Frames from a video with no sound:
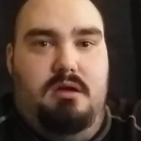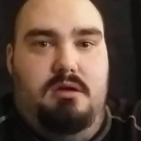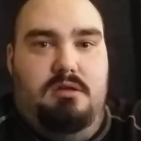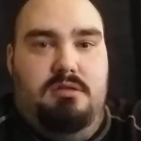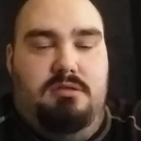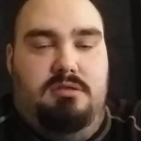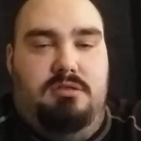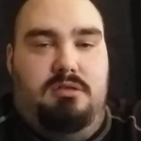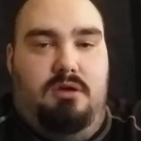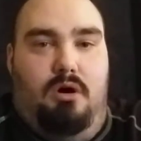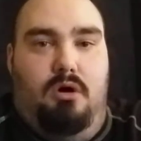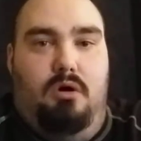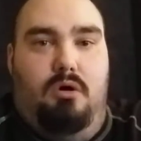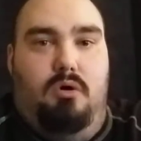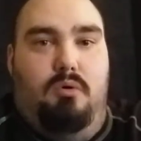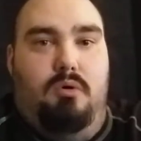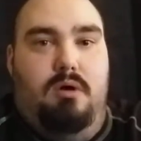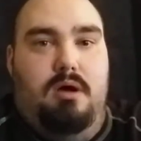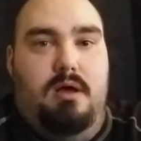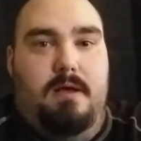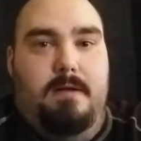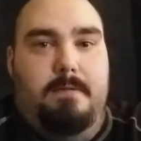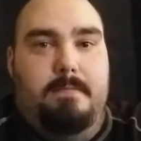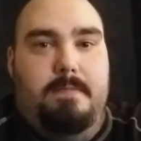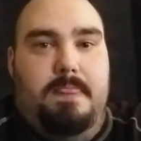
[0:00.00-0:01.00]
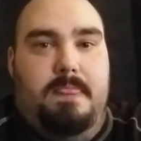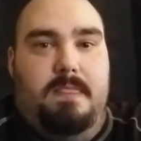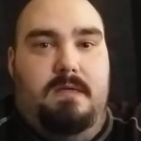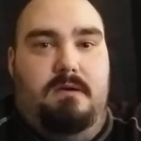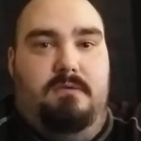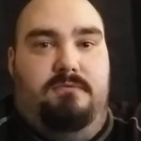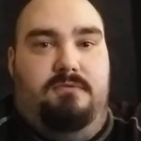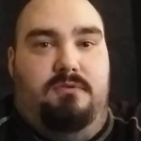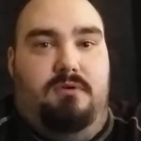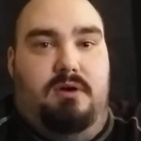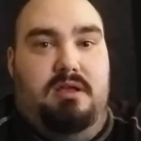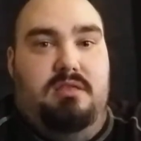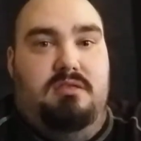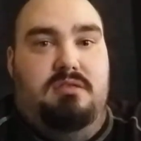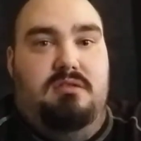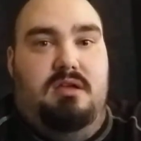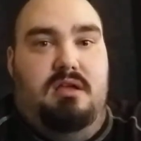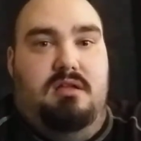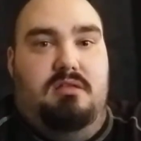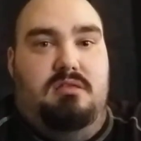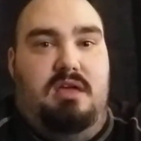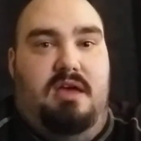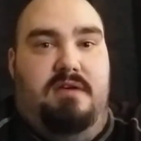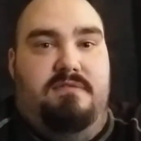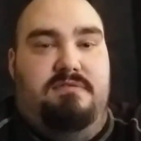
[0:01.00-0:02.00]
So, for
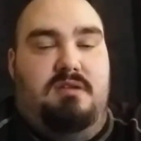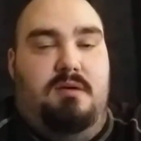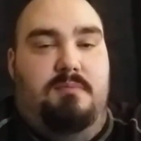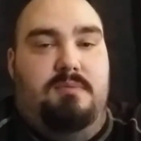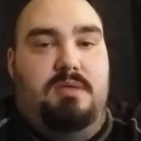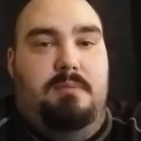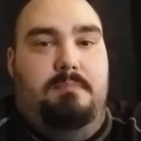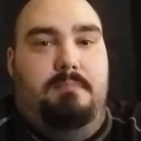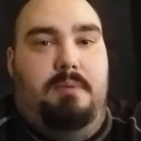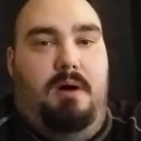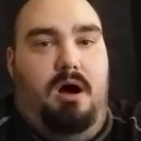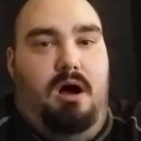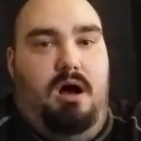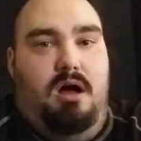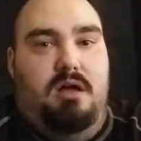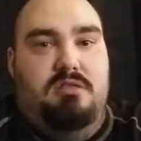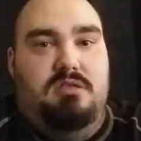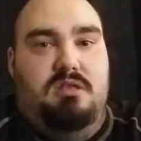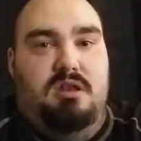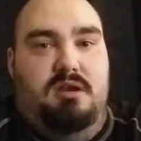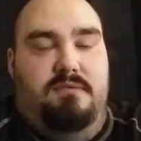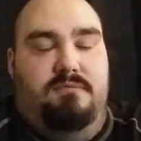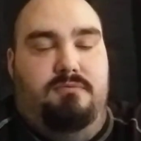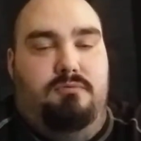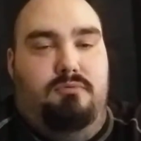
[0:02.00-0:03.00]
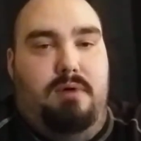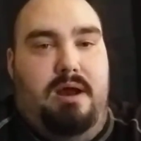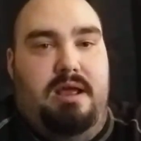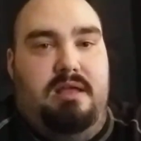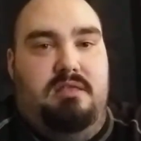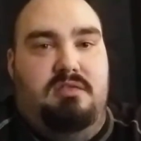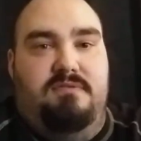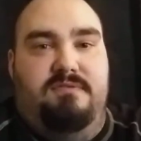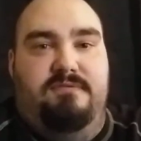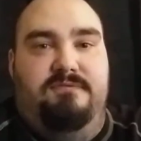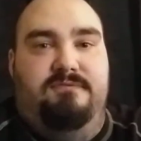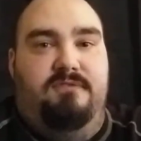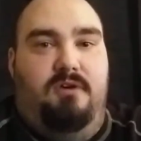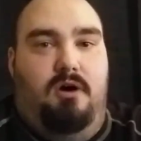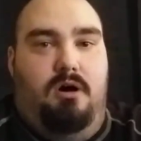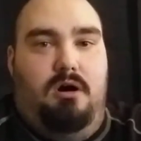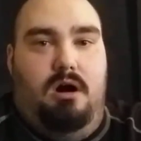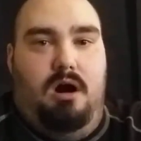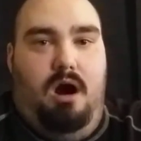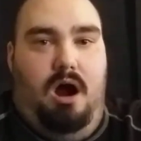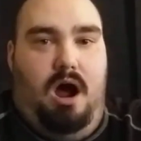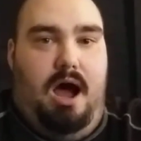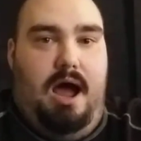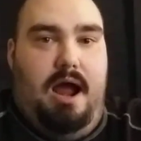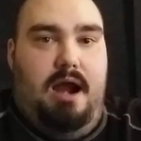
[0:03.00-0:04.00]
instance, if something positive rates far
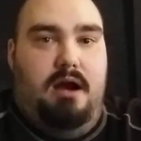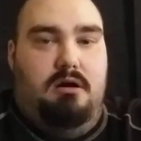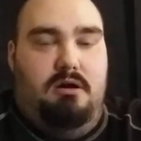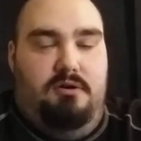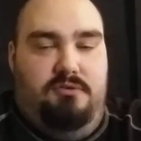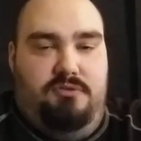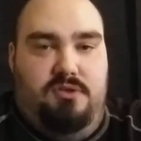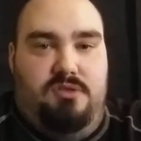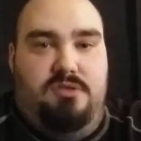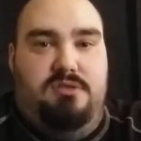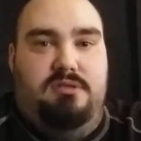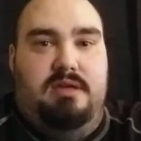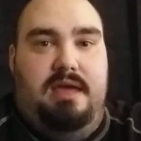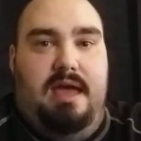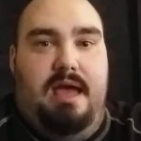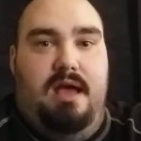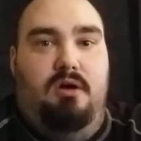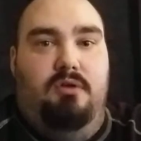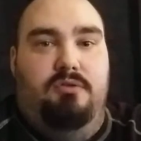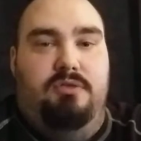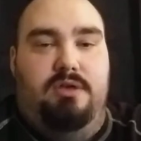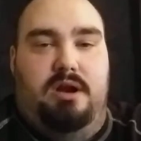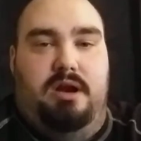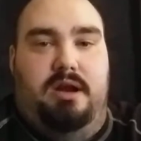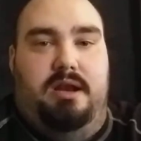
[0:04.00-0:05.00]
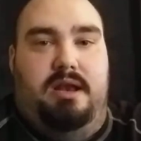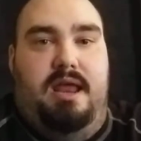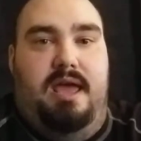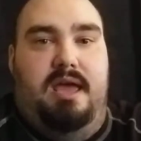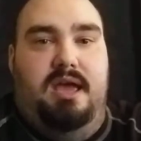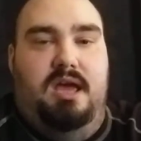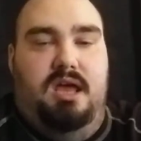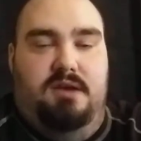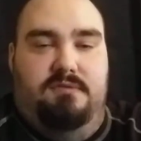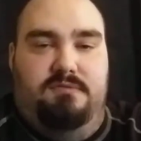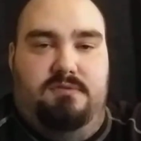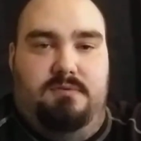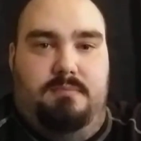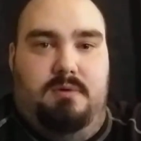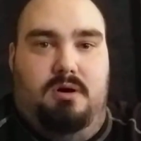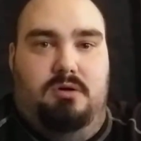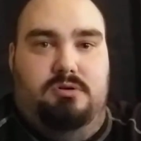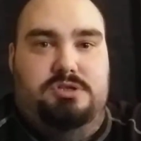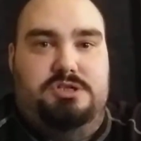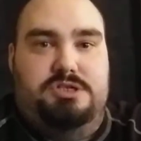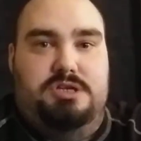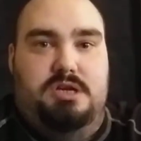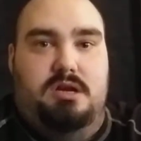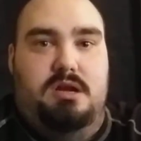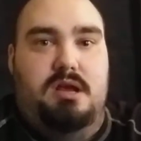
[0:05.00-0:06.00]
higher on the scale than a negative
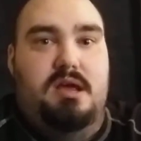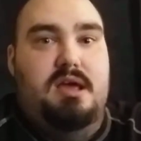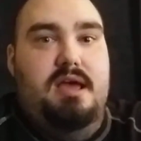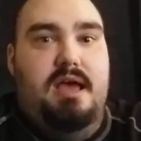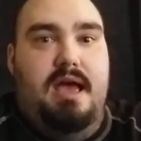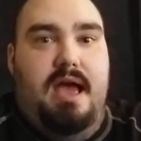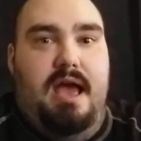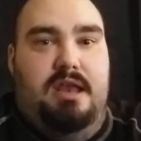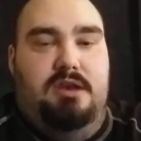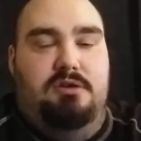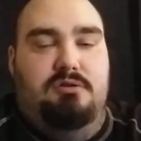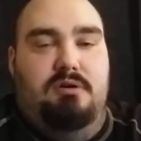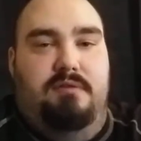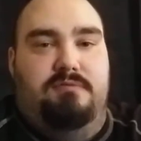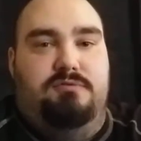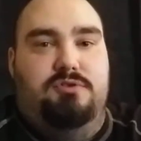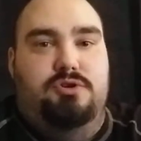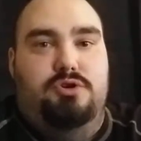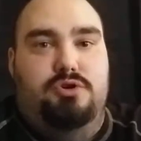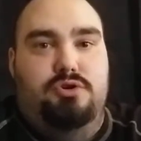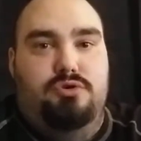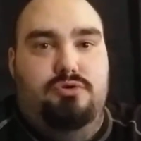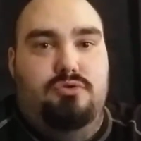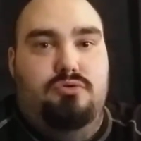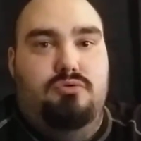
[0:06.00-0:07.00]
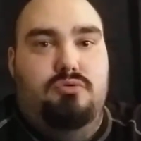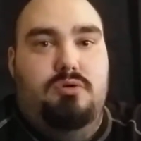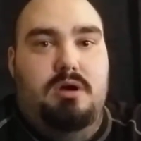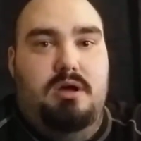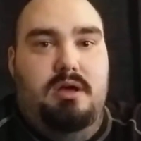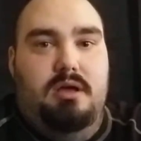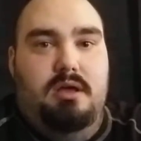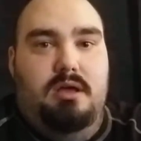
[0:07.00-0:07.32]
emotion, and you have two,